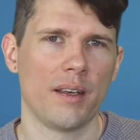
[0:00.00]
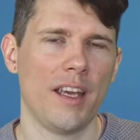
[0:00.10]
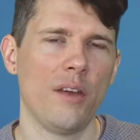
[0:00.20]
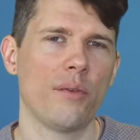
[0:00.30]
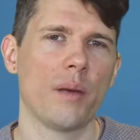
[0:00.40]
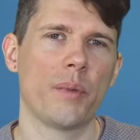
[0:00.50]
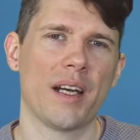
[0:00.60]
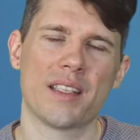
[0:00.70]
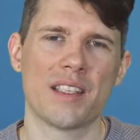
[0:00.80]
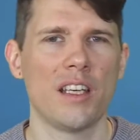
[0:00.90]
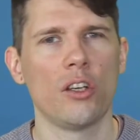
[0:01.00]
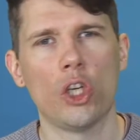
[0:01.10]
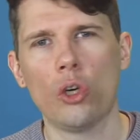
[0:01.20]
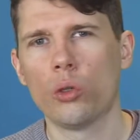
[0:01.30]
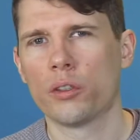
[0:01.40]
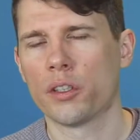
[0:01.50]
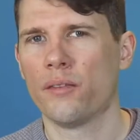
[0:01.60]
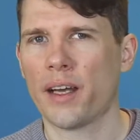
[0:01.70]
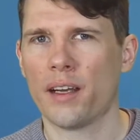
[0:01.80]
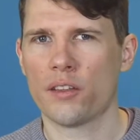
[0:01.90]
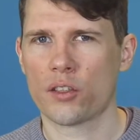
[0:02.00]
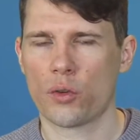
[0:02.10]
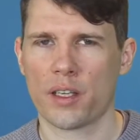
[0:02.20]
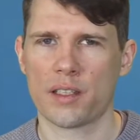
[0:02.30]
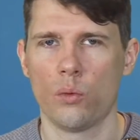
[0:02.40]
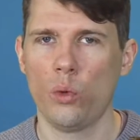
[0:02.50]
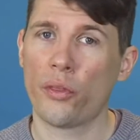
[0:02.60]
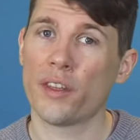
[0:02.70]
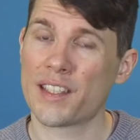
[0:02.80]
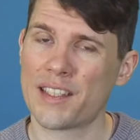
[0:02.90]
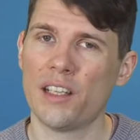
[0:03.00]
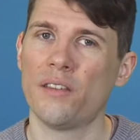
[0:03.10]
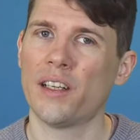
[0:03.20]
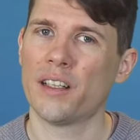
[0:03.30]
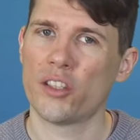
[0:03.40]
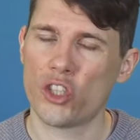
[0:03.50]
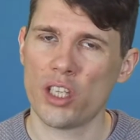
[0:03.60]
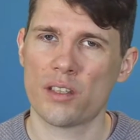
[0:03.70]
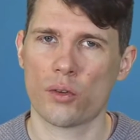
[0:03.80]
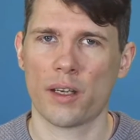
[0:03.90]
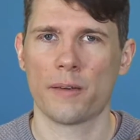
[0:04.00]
Eva Perazzi Gold violin strings with the silver G string.